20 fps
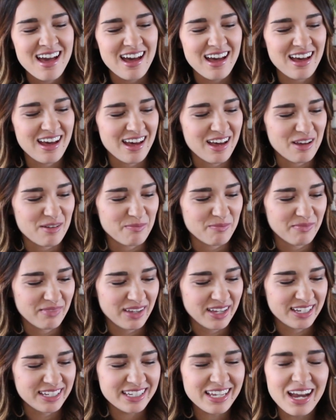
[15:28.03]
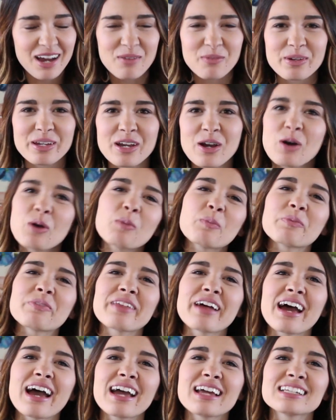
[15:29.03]
And yeah, we hope
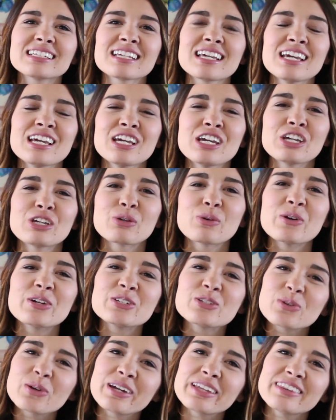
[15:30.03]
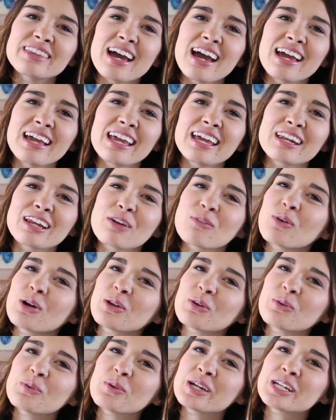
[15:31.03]
that you enjoyed that, and I
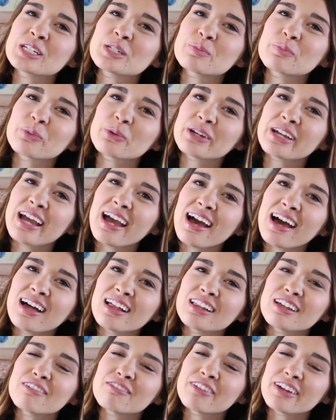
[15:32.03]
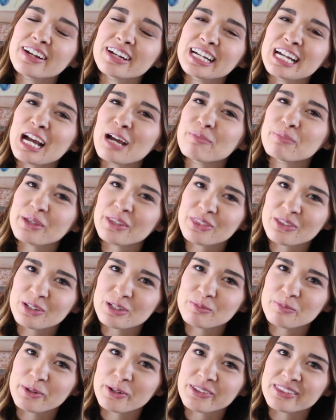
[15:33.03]
want to wish Brielle a very happy
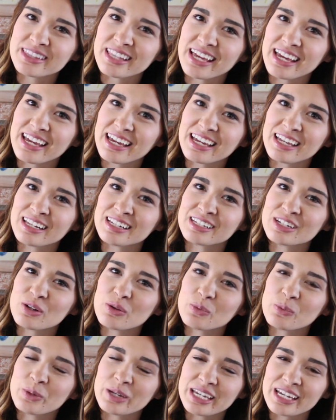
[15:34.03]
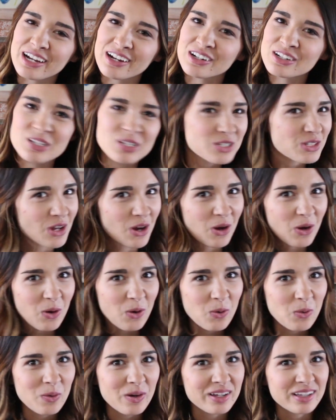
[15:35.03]
3rd birthday, and we are
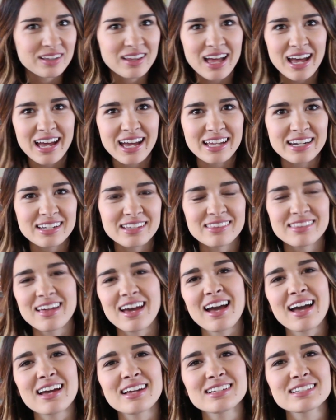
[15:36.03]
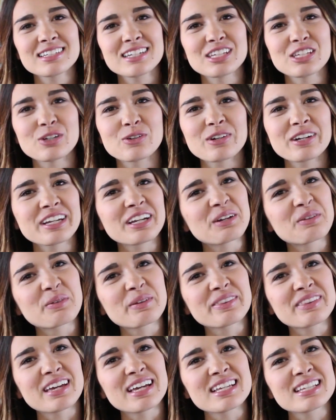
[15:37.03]
so glad that you are here
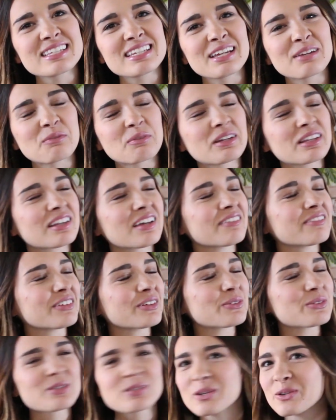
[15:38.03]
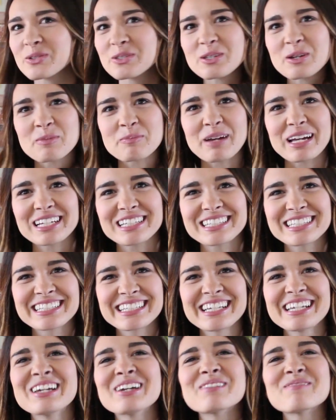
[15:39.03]
with us, and we love you so, so much.
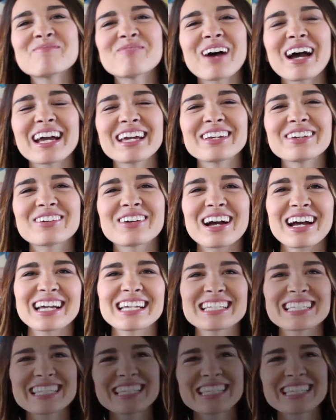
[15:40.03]
Bye, you guys.